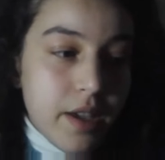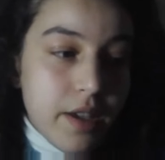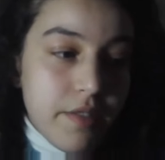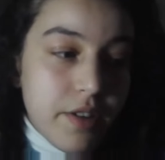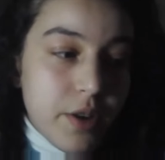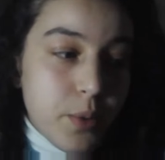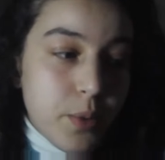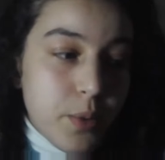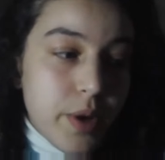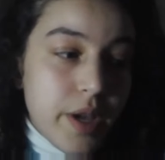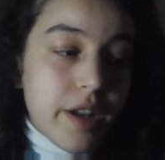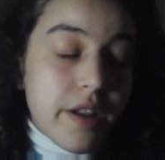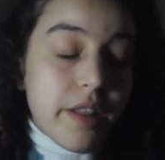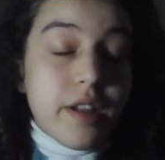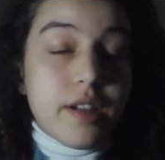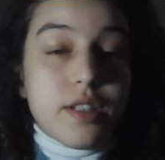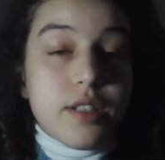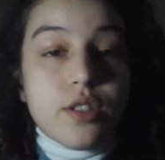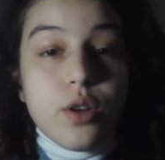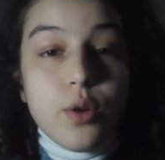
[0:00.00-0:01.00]
everywhere.
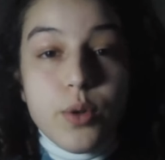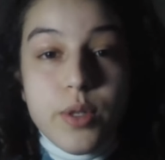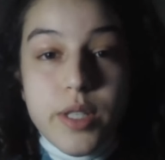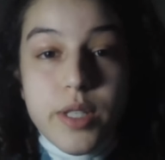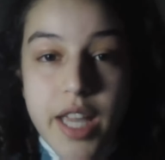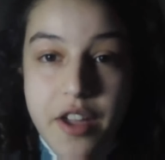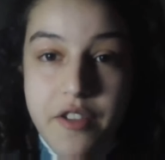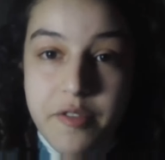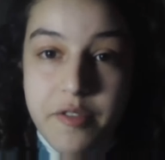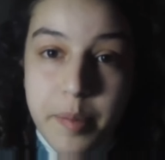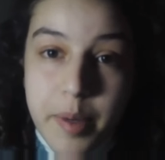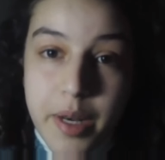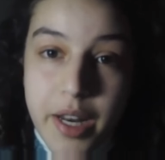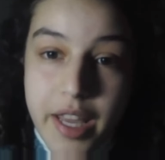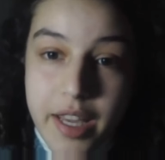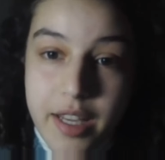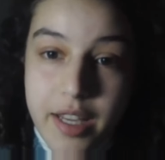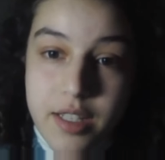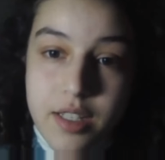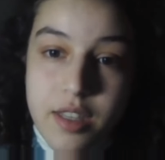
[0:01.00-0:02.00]
There's no safe
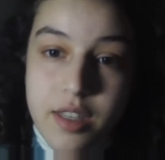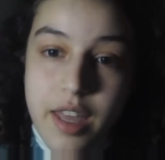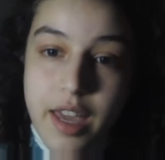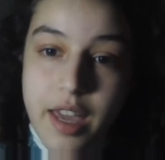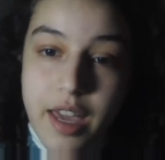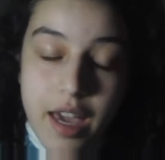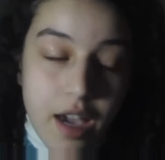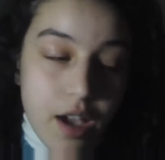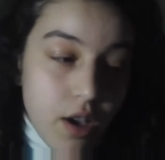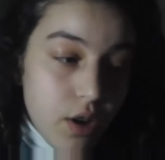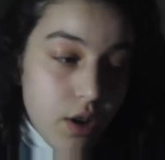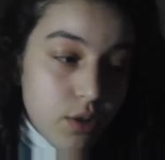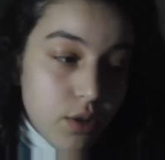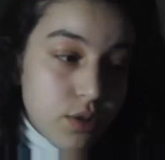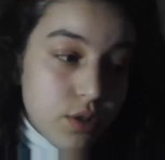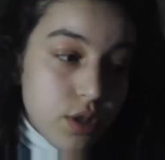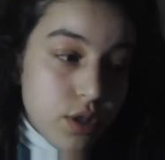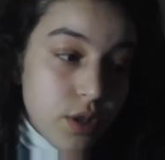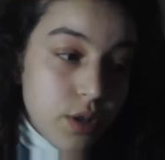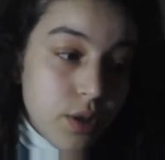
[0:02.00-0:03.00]
place they can go
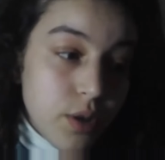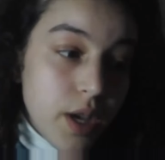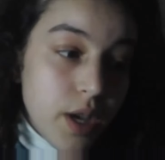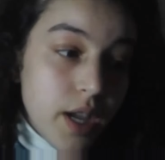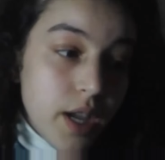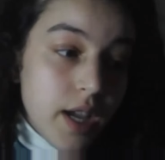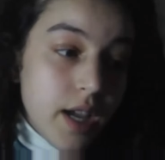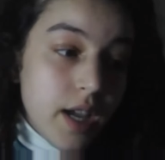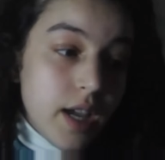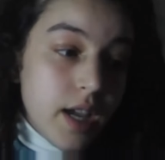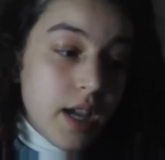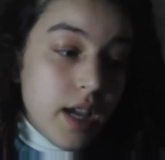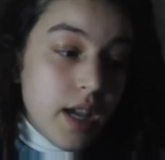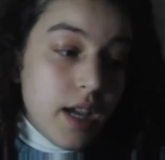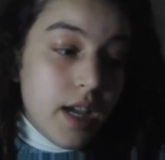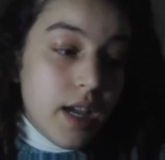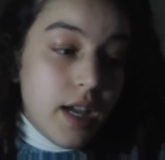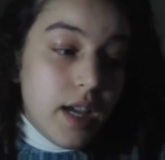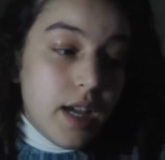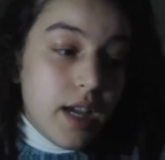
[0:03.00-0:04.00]
to.
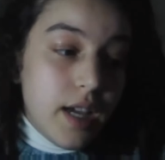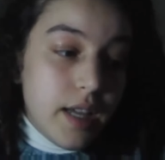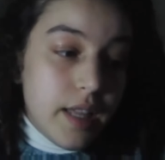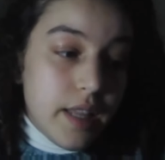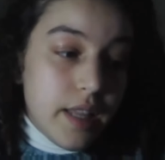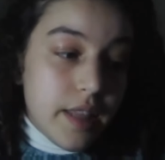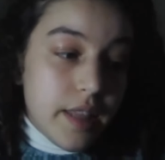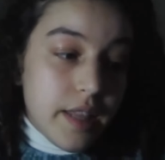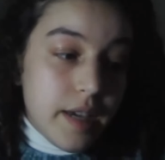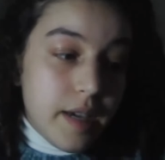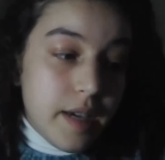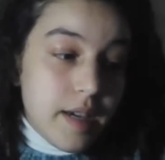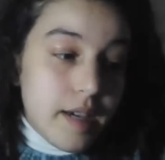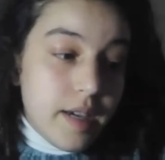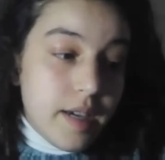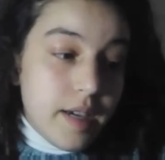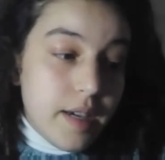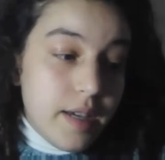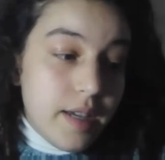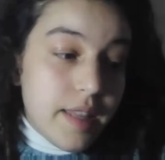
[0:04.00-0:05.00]

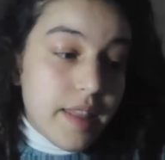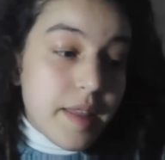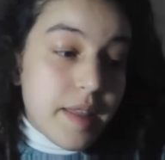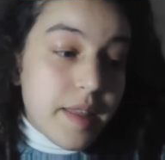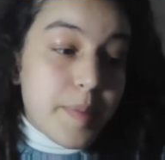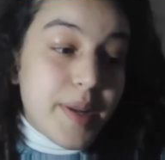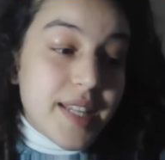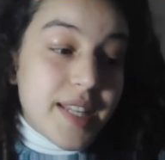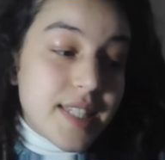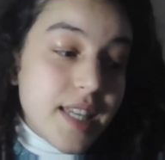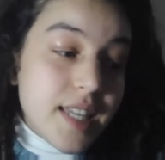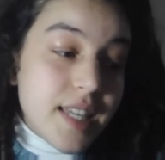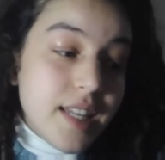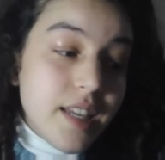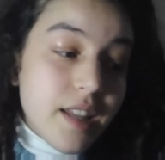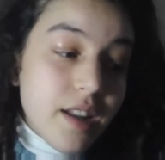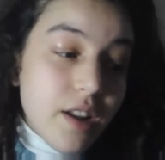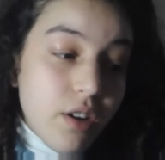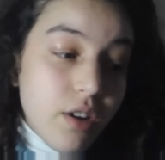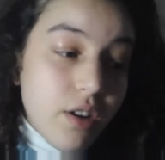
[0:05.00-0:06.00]
The
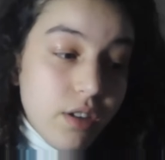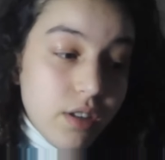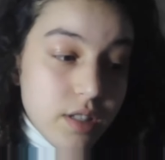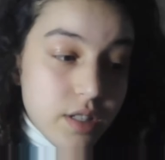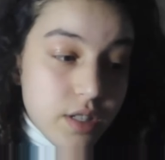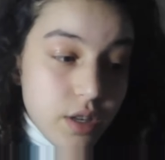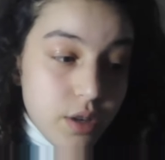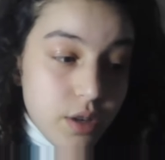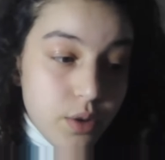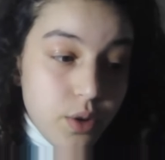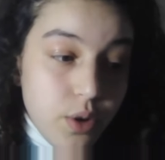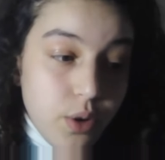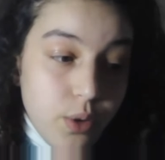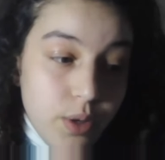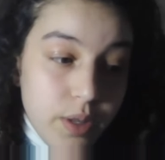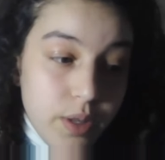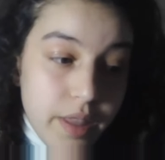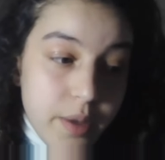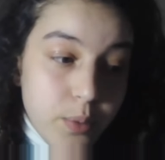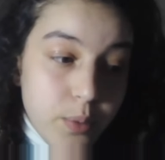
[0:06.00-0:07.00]
Palestinian also
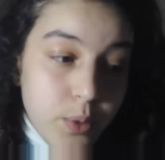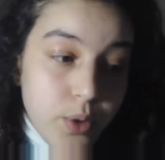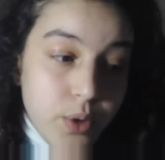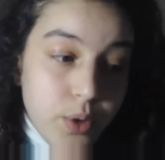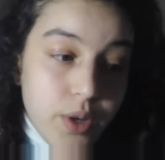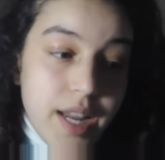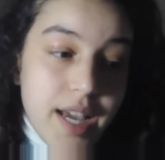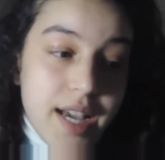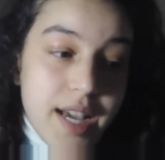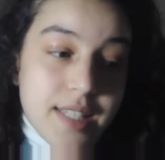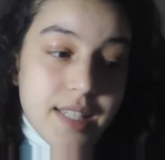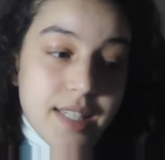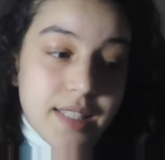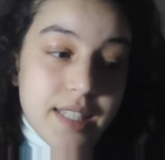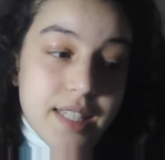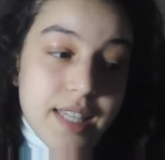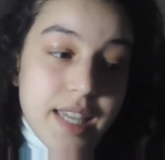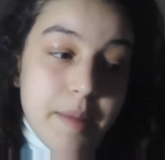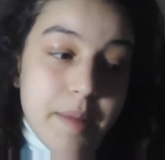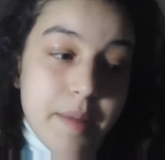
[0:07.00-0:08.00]
called the wall as a
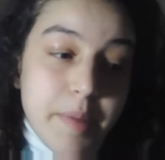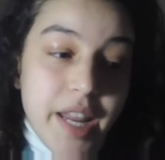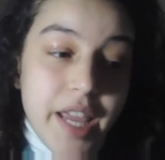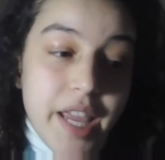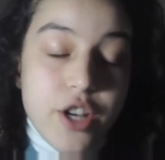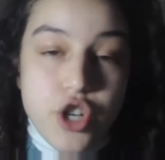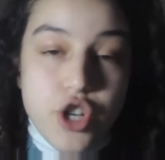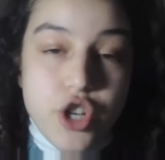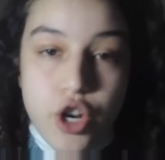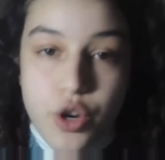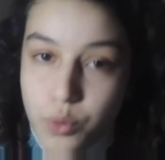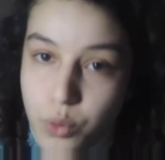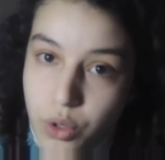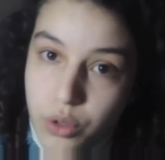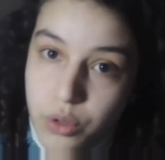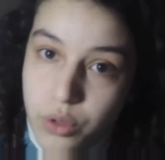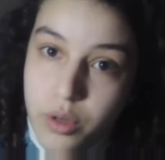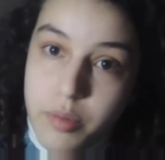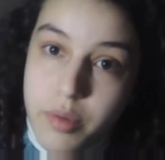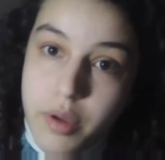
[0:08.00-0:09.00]
discrimination
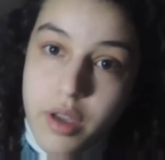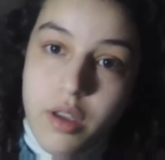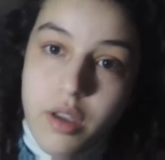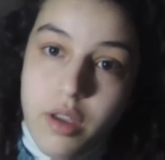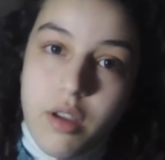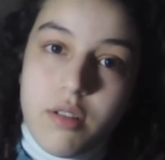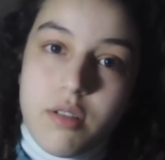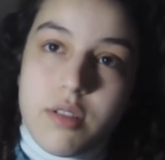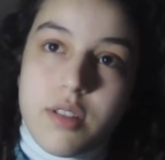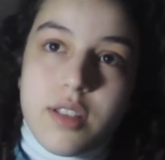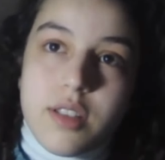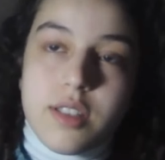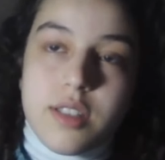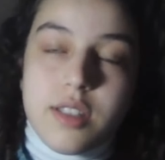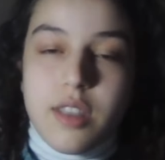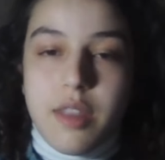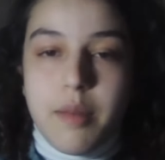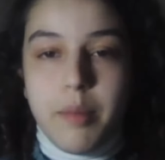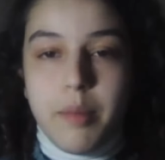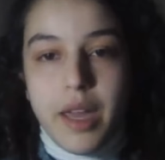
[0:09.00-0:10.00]
wall because it's
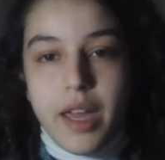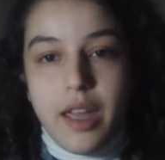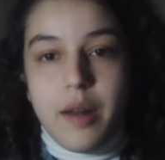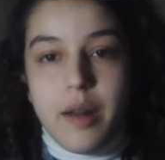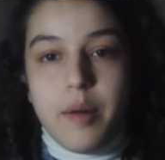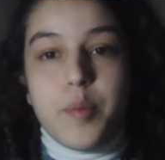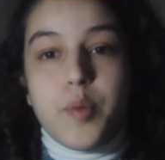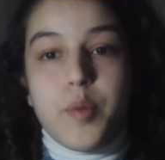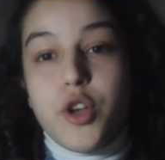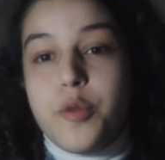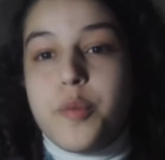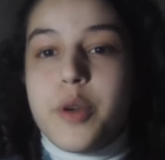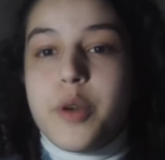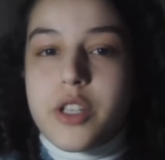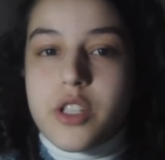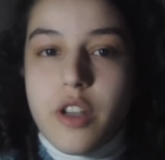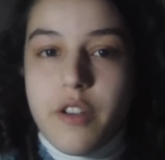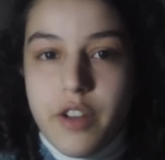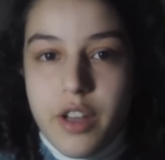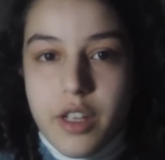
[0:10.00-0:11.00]
the main
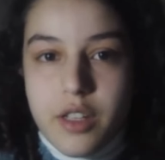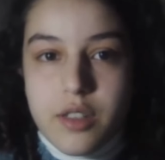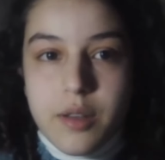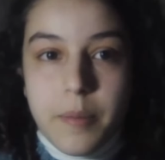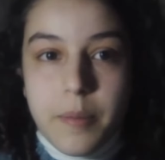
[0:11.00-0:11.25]
purpose of it,